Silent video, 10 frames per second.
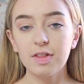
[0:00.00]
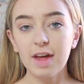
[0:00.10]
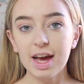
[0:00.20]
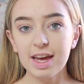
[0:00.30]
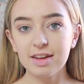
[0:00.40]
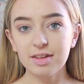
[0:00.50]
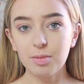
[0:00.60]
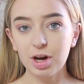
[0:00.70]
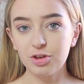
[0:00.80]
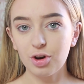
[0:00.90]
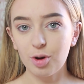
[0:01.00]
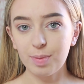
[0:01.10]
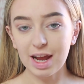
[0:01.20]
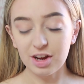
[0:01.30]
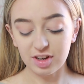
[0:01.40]
that is my
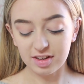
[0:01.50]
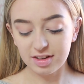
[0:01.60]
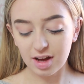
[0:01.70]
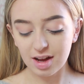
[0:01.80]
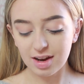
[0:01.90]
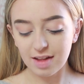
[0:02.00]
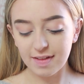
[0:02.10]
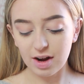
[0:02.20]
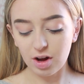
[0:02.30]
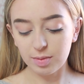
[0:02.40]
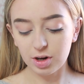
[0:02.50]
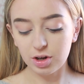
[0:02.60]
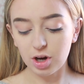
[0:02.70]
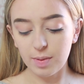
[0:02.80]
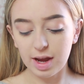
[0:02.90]
top lashes done, and then I'm going
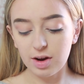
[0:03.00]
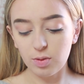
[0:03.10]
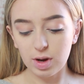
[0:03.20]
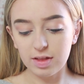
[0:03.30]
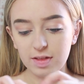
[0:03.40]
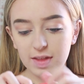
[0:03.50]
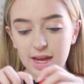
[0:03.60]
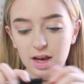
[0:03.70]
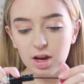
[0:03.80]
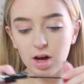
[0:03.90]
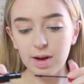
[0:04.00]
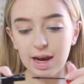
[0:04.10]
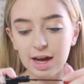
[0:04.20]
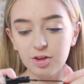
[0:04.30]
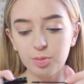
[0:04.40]
to go in with the lower
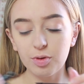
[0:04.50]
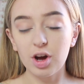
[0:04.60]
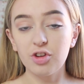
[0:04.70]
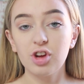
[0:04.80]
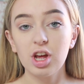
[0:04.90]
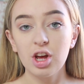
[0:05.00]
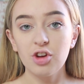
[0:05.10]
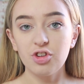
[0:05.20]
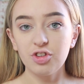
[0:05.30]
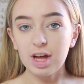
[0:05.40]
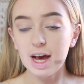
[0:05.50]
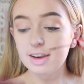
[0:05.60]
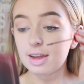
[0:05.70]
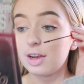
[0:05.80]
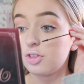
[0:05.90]
lash brush just to
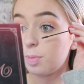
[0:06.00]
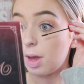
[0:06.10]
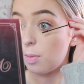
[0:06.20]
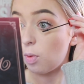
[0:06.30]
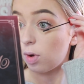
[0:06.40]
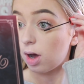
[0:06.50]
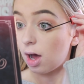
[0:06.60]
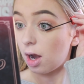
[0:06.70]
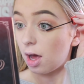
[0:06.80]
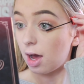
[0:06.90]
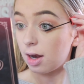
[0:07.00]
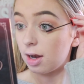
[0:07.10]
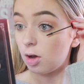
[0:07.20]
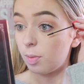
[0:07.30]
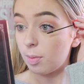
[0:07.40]
add a little bit more colour and
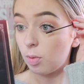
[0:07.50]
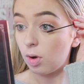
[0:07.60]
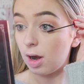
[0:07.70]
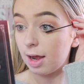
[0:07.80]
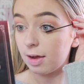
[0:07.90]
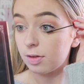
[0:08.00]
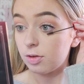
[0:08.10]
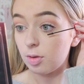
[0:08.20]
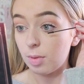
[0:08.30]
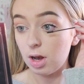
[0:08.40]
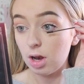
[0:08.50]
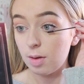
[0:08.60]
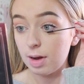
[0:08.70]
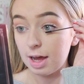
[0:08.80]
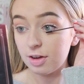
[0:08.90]
a little bit more length to my
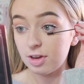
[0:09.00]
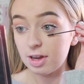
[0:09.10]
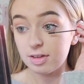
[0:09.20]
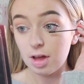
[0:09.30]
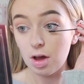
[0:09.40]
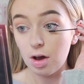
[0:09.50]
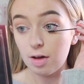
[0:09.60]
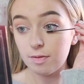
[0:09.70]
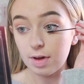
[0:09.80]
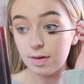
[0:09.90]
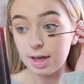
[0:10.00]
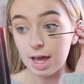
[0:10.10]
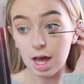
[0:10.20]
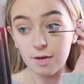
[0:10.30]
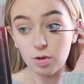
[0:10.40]
lower lashes. I'm very
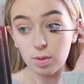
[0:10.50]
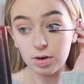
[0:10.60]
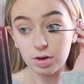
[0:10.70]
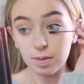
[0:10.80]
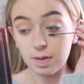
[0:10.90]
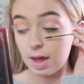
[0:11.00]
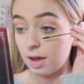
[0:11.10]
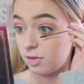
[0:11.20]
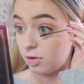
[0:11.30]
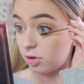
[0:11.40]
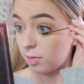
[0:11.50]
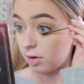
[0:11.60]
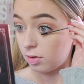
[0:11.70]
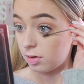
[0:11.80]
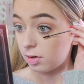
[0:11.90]
careful when doing this just to
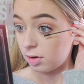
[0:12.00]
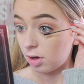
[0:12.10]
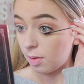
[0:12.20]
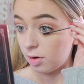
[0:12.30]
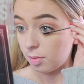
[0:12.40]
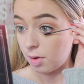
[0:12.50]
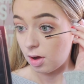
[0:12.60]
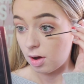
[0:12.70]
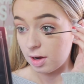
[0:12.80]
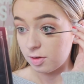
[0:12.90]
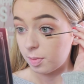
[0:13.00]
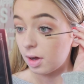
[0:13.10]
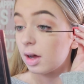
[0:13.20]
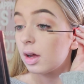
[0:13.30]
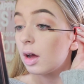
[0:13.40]
make sure it doesn't go under my eyes,
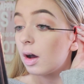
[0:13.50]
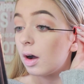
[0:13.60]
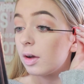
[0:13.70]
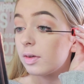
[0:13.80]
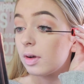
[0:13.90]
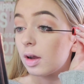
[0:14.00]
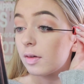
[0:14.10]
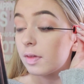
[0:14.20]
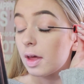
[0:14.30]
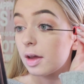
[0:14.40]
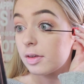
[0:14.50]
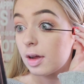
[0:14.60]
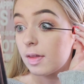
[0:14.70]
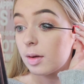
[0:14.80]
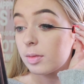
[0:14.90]
but I do love this.
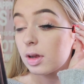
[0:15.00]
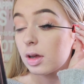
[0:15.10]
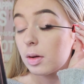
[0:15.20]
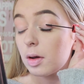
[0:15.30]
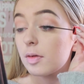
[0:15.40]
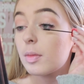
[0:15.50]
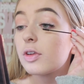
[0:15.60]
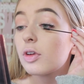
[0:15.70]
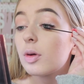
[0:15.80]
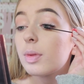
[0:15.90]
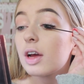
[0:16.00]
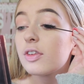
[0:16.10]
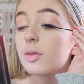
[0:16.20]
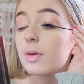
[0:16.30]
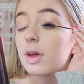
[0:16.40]
And then I'm just going to go over my top
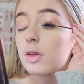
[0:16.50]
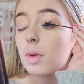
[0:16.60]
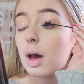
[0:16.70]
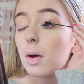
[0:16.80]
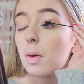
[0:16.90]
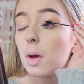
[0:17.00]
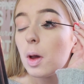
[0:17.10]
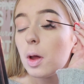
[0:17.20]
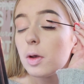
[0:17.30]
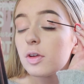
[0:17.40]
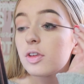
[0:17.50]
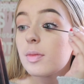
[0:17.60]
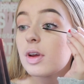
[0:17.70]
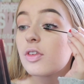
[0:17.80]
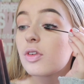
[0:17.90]
lashes with it as well, just to
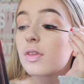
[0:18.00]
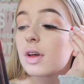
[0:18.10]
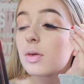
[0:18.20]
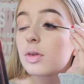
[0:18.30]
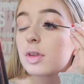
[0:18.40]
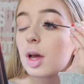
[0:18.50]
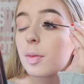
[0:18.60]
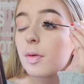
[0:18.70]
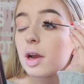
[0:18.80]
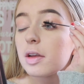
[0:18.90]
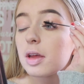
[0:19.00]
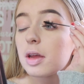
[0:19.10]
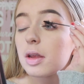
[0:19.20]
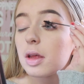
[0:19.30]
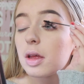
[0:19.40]
make sure they're all
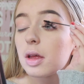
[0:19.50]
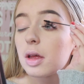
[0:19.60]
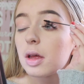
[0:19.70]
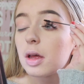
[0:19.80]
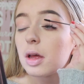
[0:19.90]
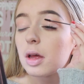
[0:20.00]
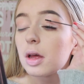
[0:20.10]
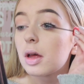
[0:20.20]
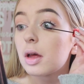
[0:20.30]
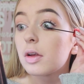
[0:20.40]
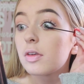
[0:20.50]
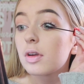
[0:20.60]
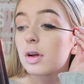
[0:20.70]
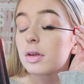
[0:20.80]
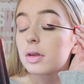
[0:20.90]
separated,
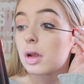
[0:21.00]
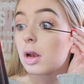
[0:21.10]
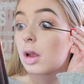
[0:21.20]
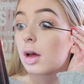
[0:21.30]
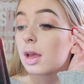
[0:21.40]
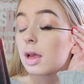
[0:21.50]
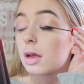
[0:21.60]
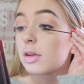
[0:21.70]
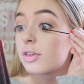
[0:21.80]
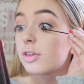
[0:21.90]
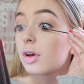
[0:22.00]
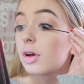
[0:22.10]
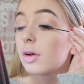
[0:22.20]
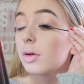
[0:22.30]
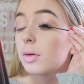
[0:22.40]
just like
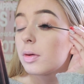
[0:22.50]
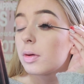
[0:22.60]
so.